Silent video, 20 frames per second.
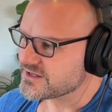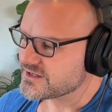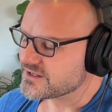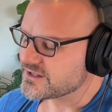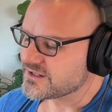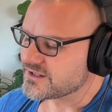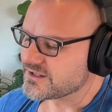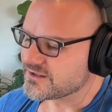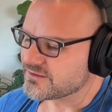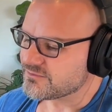
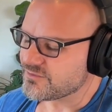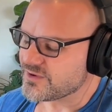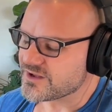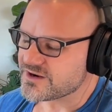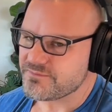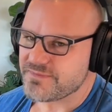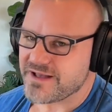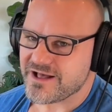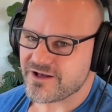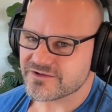Uh, what
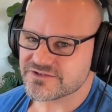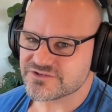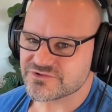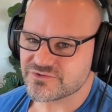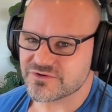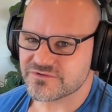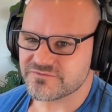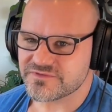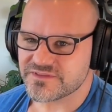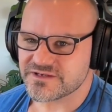about
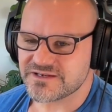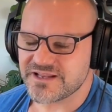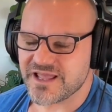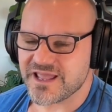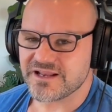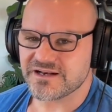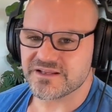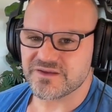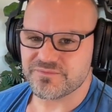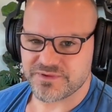sort of the
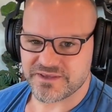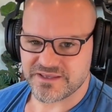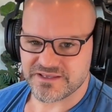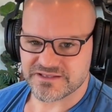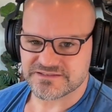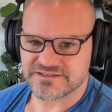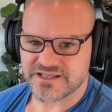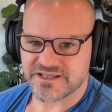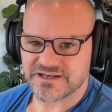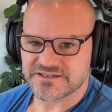daily
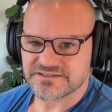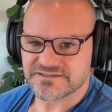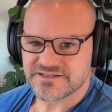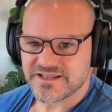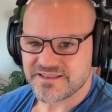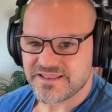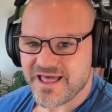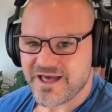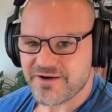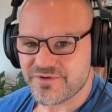piece then? Because
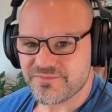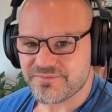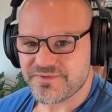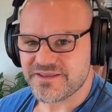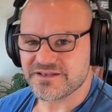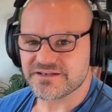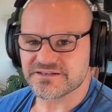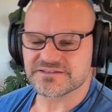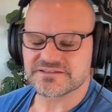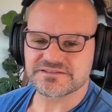then that would
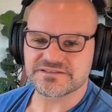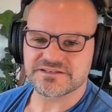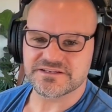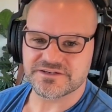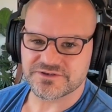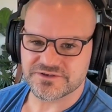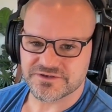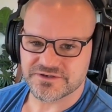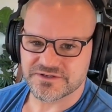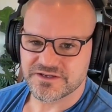be
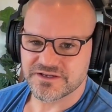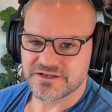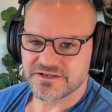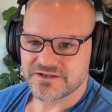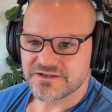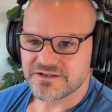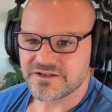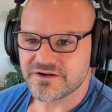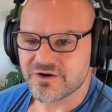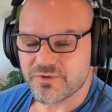considered
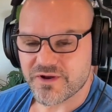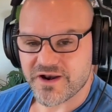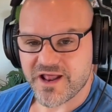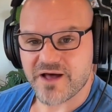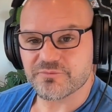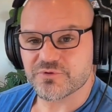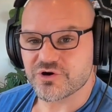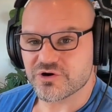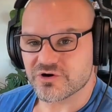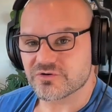you know what
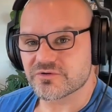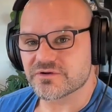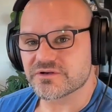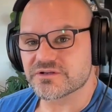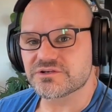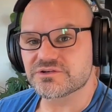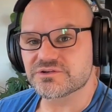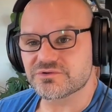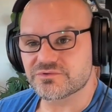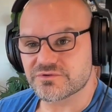I'm
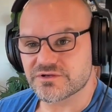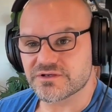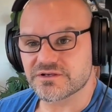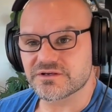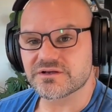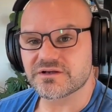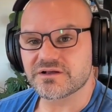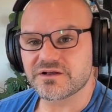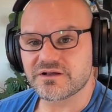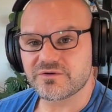currently
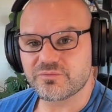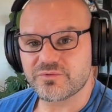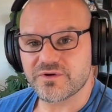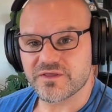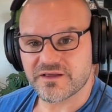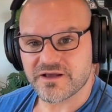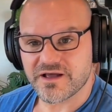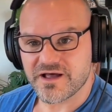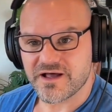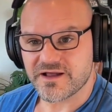doing uh,
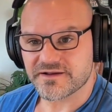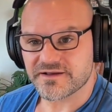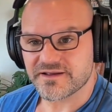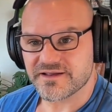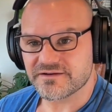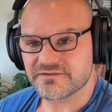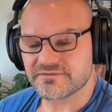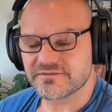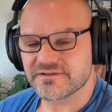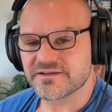with Kanna
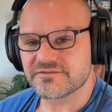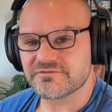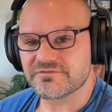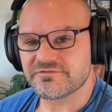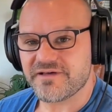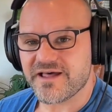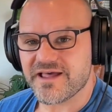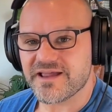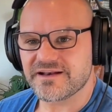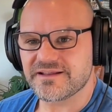and and
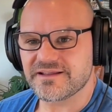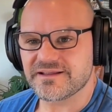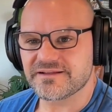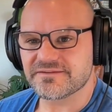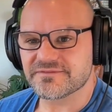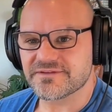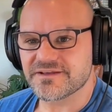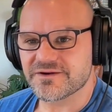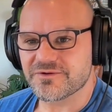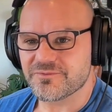
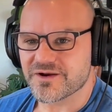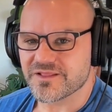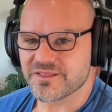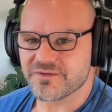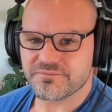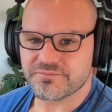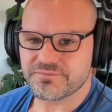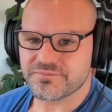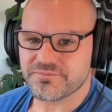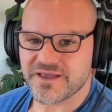finding you know one of
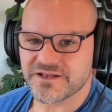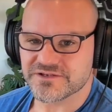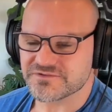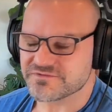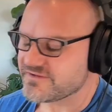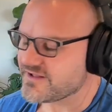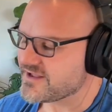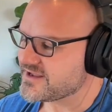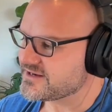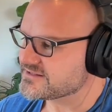the major
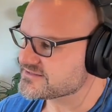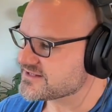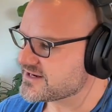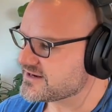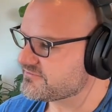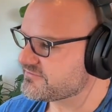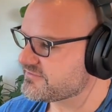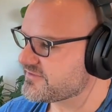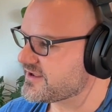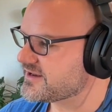findings that
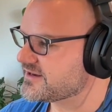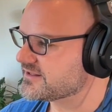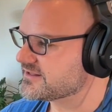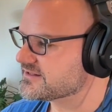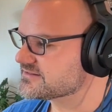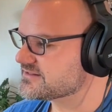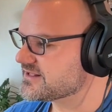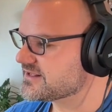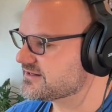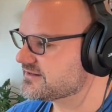I'm finding
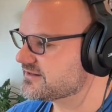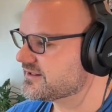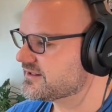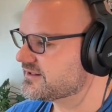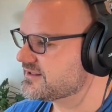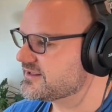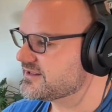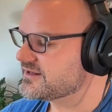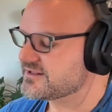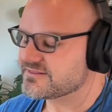is that uh,
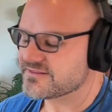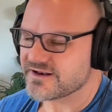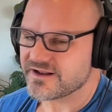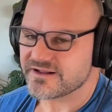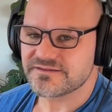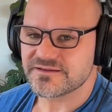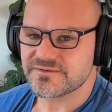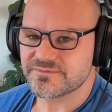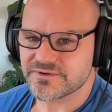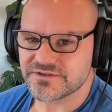eating that I
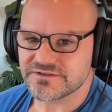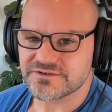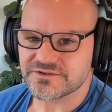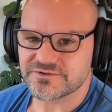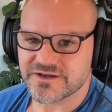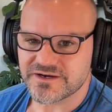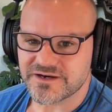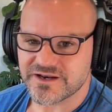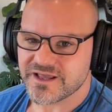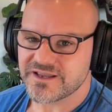typically
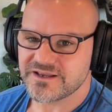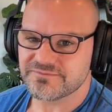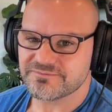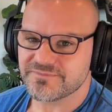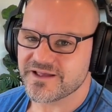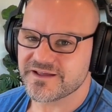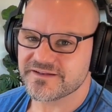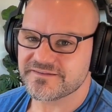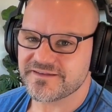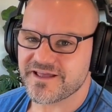do at night,
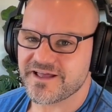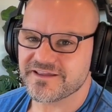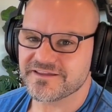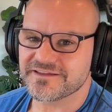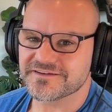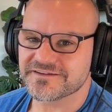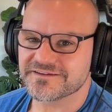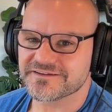my Italian